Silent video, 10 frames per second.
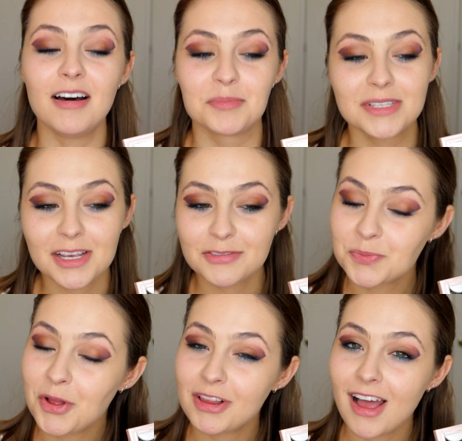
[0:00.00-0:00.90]
because I have
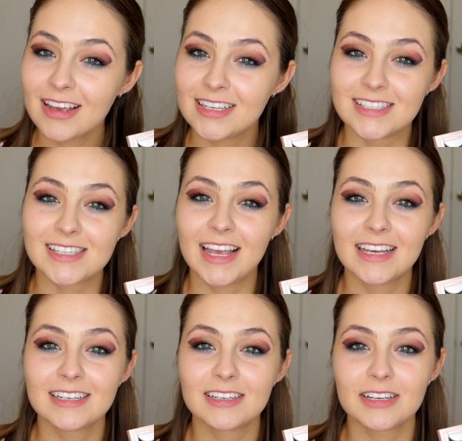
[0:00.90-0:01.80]
small eyes,
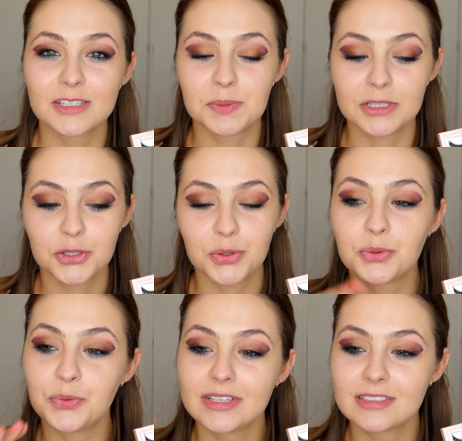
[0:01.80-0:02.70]
and especially
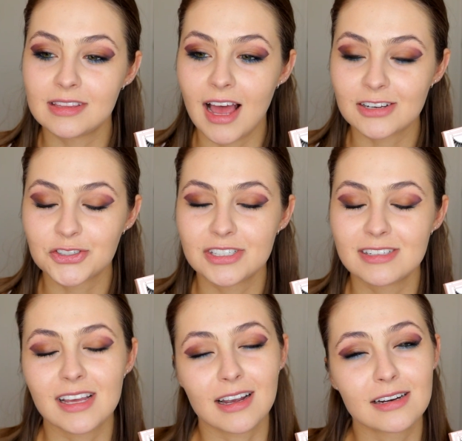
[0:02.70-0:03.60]
with winged
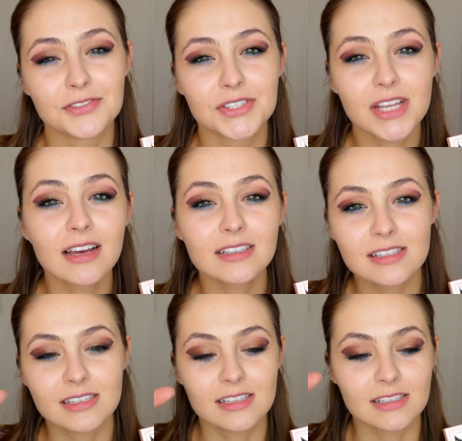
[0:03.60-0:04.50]
lashes, that kind of
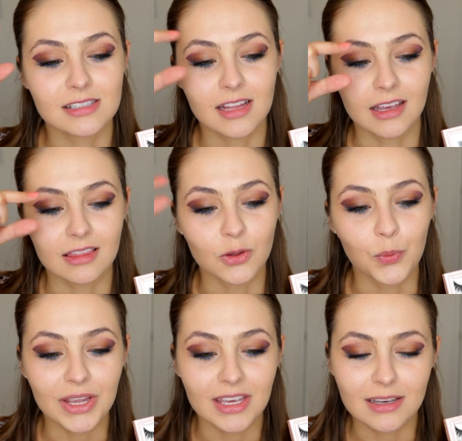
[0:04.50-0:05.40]
sucks because it's like the
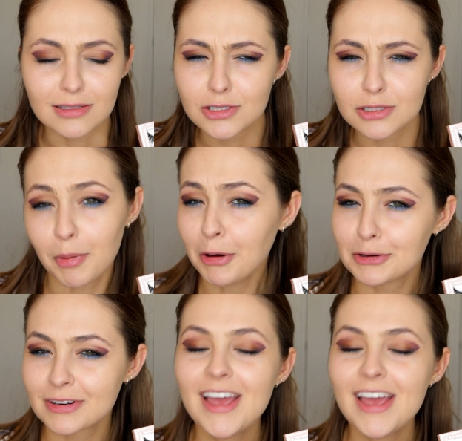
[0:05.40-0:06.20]
wingiest part.